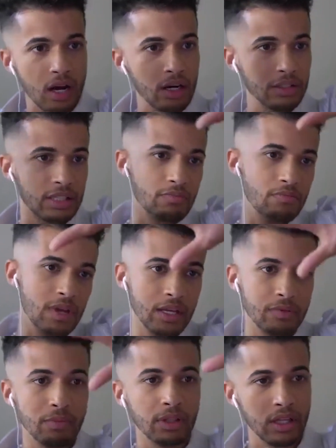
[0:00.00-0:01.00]
young to
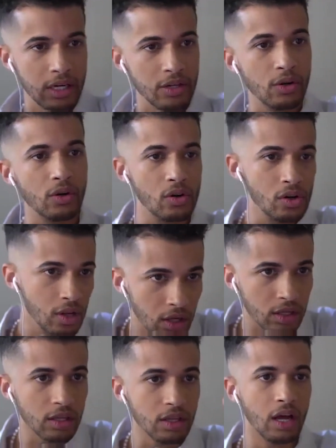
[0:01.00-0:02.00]
mid millennial
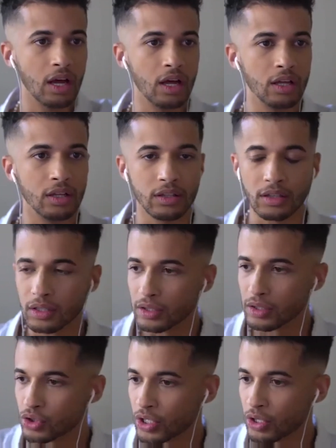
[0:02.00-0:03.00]
uh
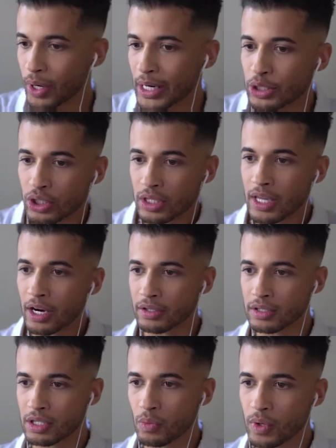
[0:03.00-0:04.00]
generation there.
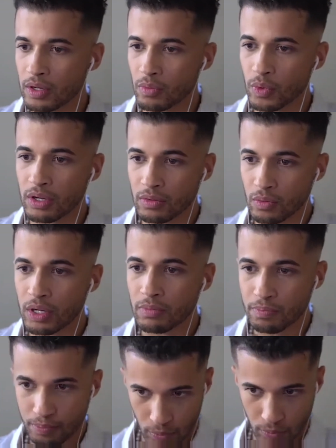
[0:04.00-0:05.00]
And so we
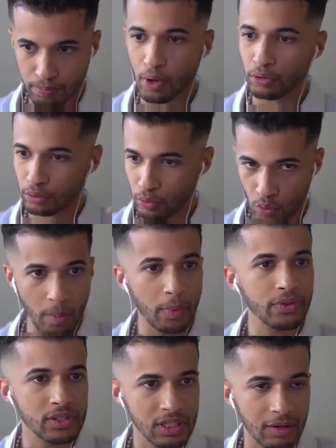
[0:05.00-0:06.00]
both grew up
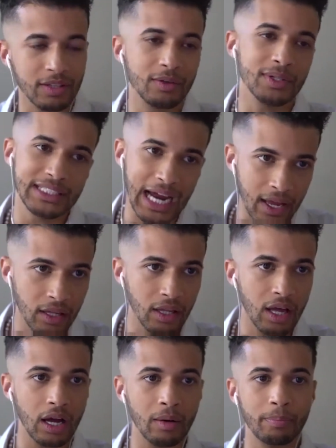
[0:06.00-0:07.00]
with the same, we would dial
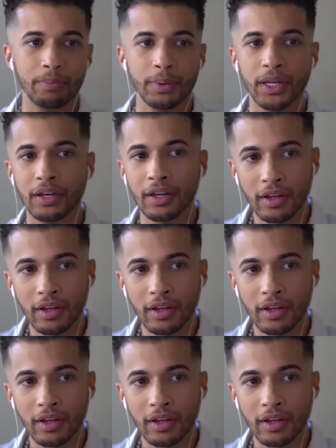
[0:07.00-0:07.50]
up and